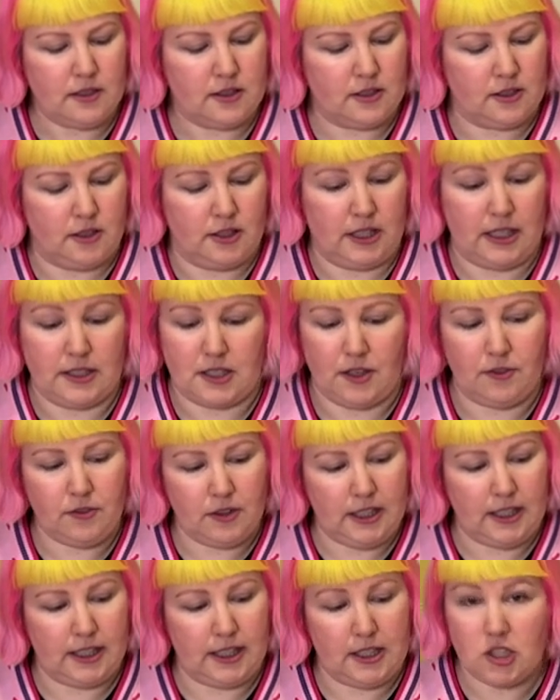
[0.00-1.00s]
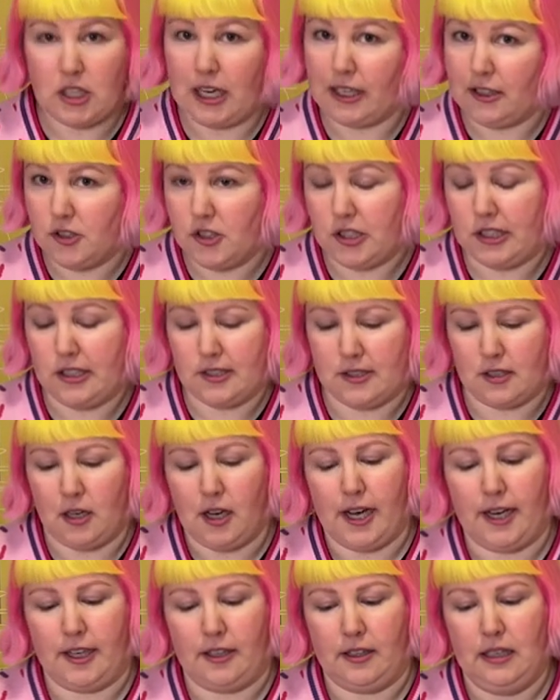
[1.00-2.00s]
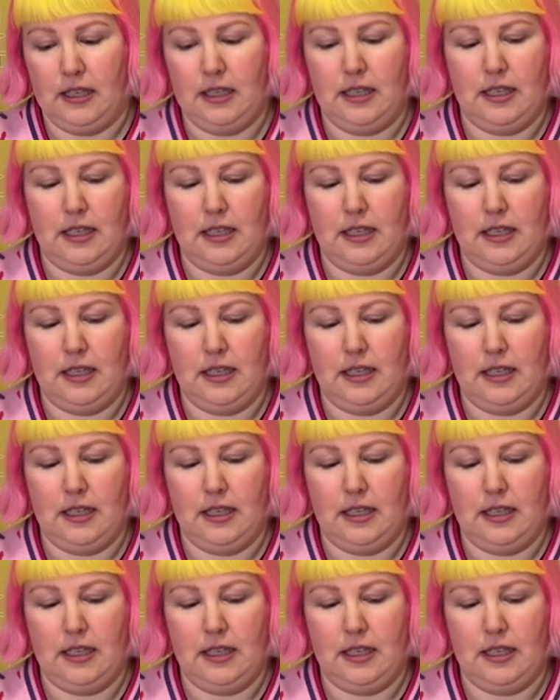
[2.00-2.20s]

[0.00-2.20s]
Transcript: So yeah, definitely a challenging design.